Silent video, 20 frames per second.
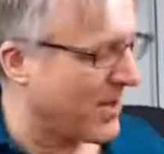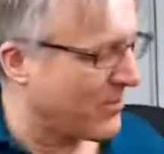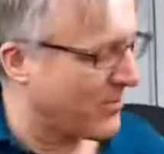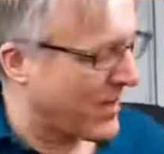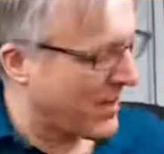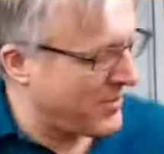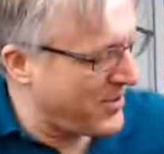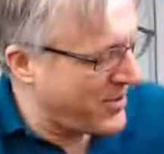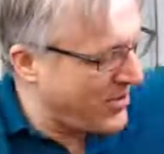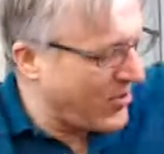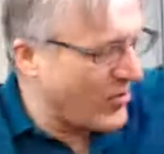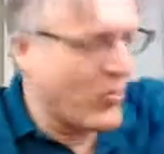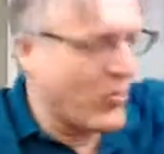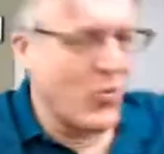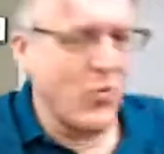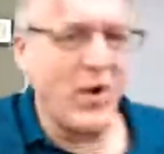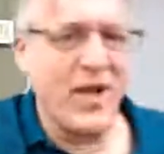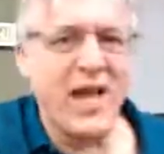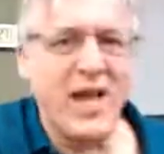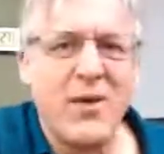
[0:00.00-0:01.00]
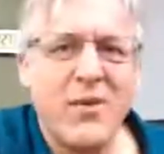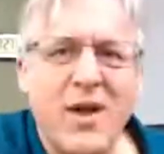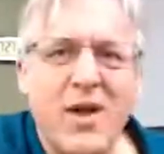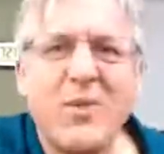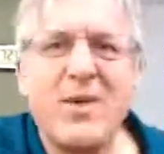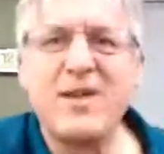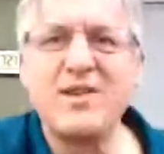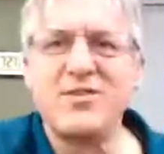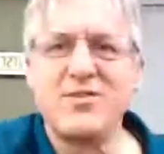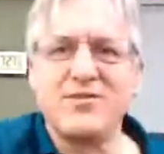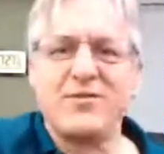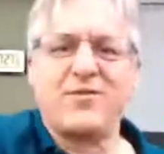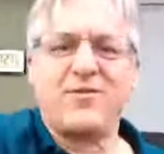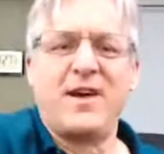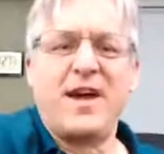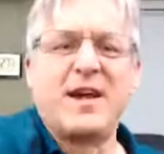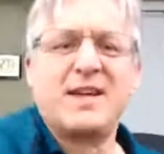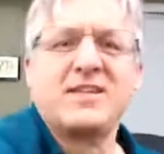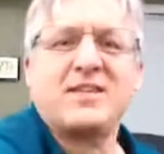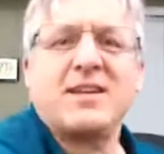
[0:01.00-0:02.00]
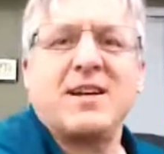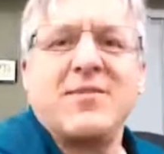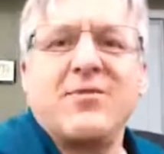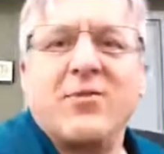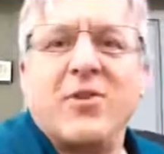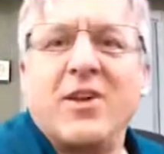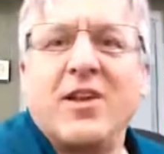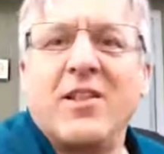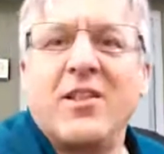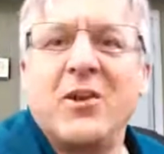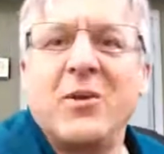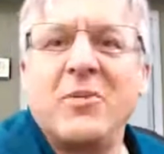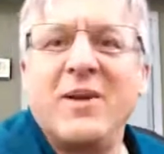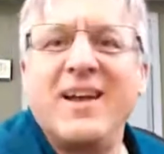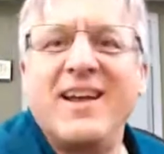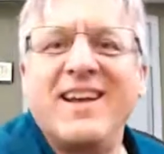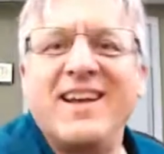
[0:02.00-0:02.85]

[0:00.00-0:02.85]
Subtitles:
I'm probably going way, way, way too fast for you a little